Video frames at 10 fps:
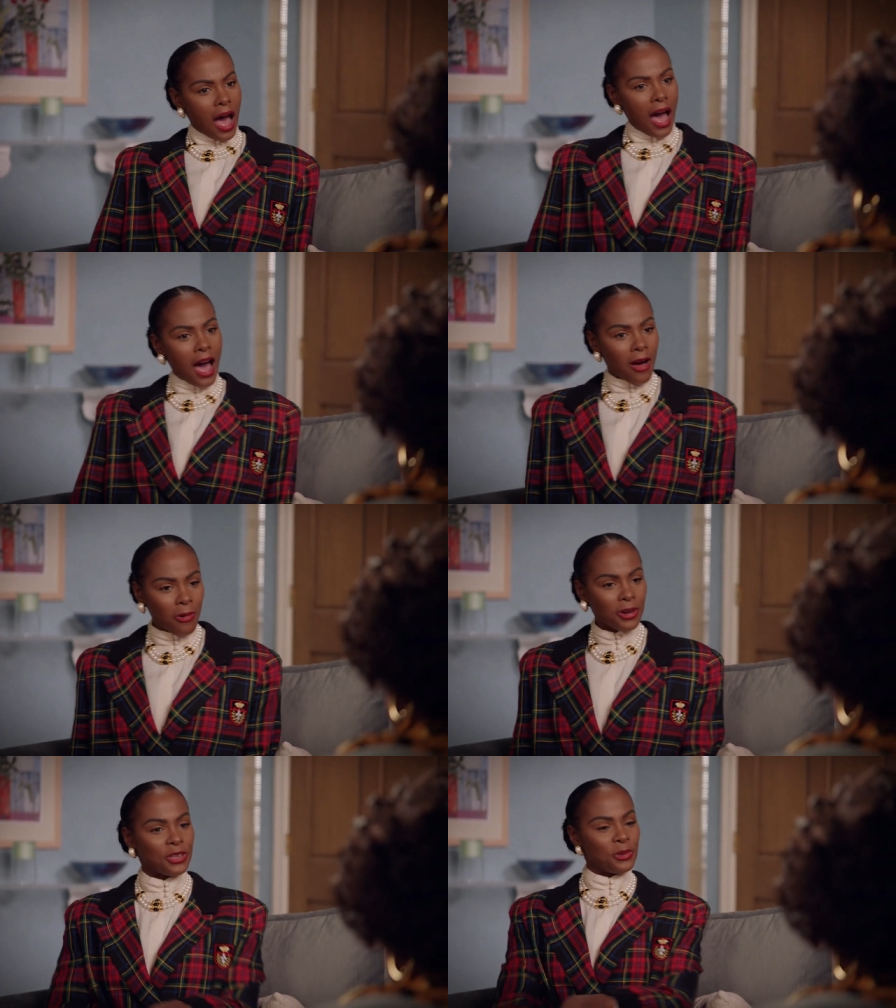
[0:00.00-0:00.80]
How
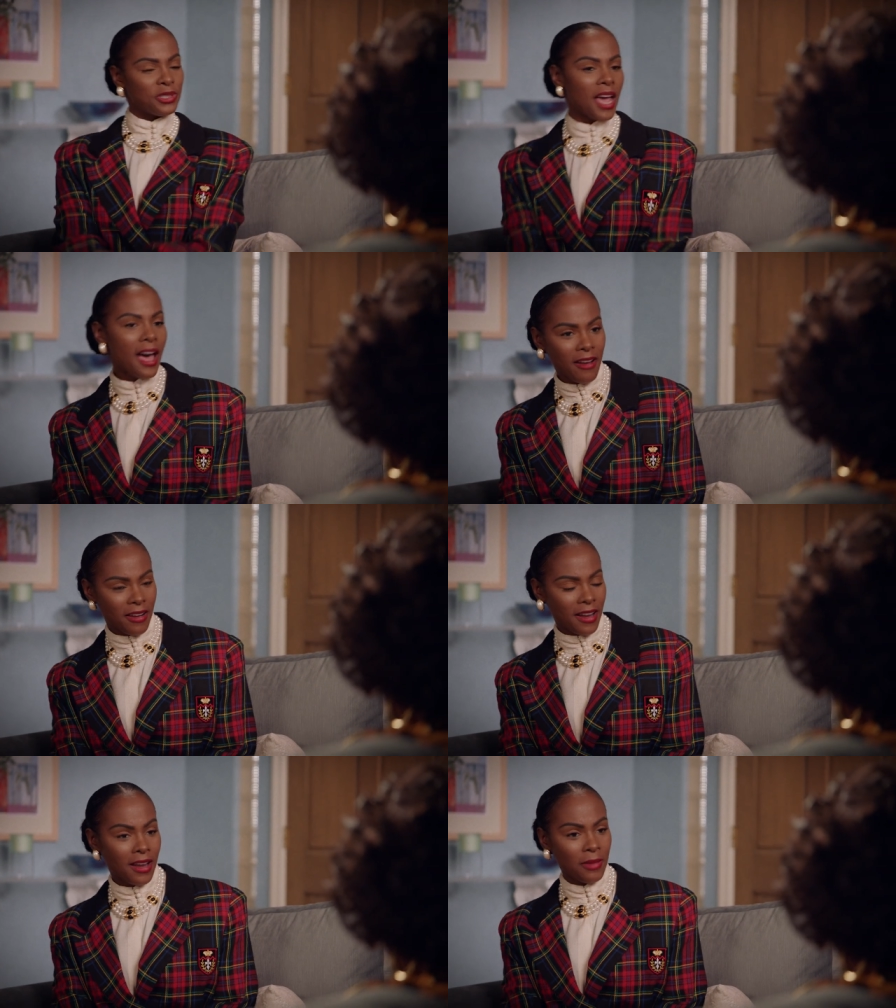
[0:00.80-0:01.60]
are you
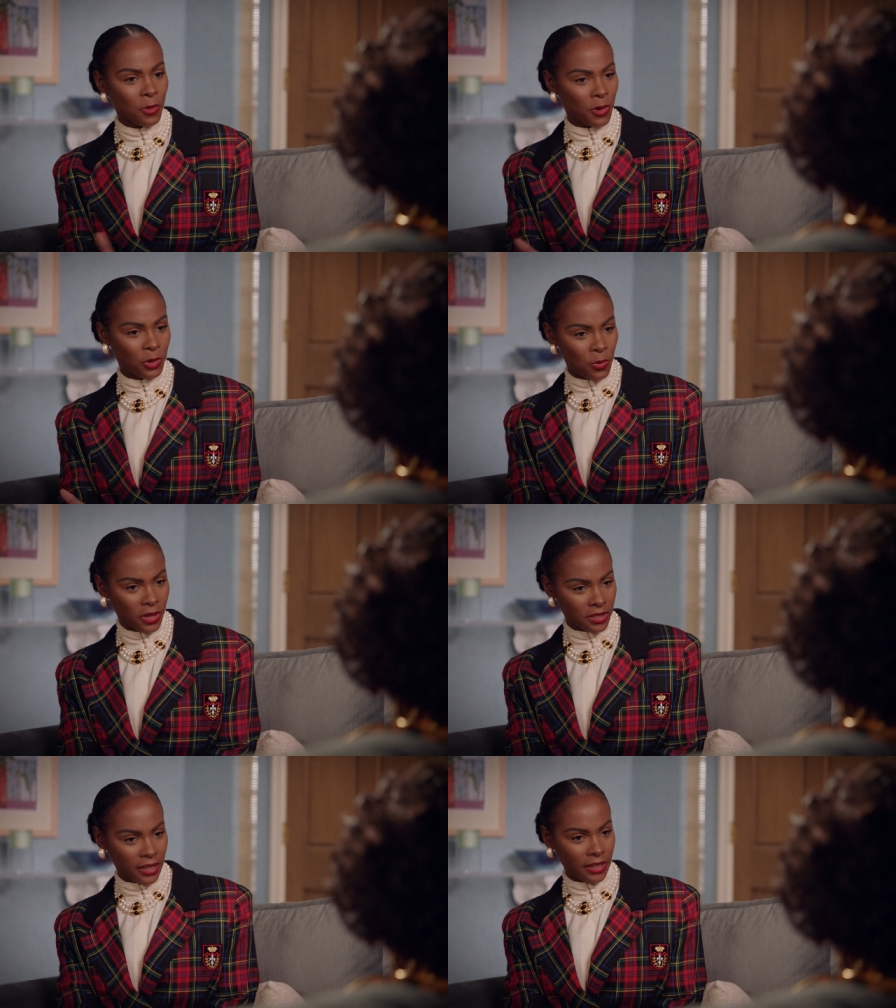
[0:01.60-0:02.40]
tired and I'm the one who
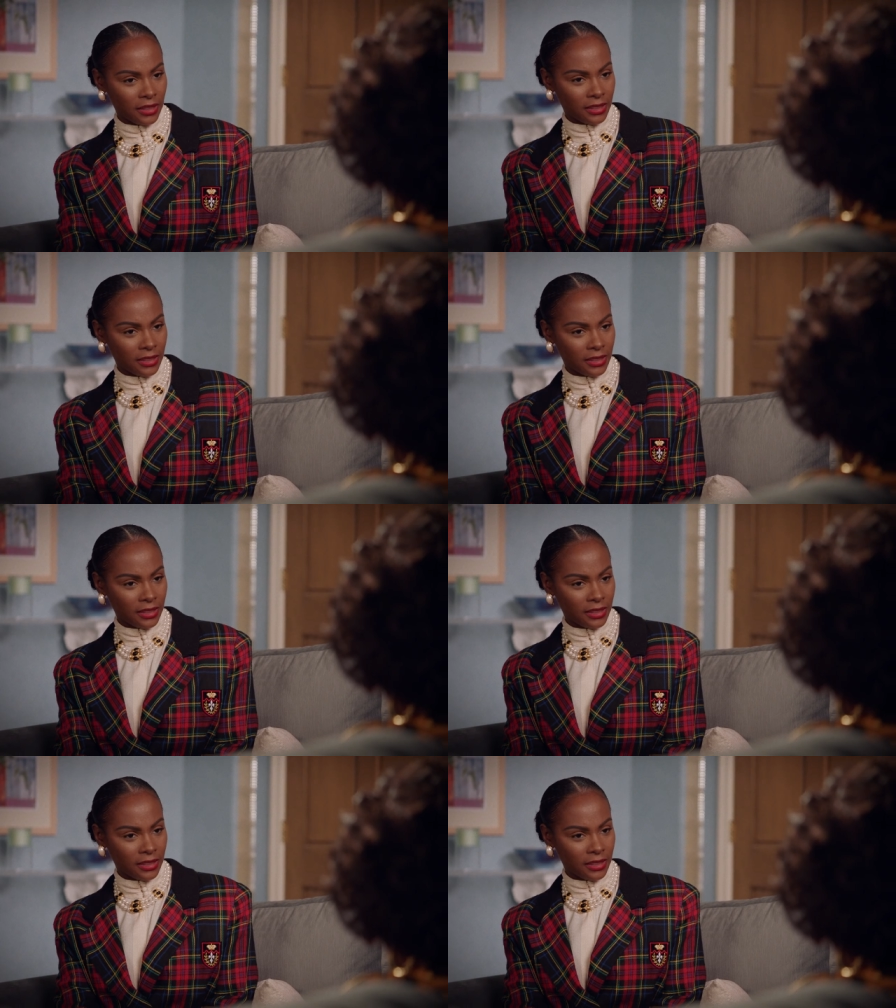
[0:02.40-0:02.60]
worked late?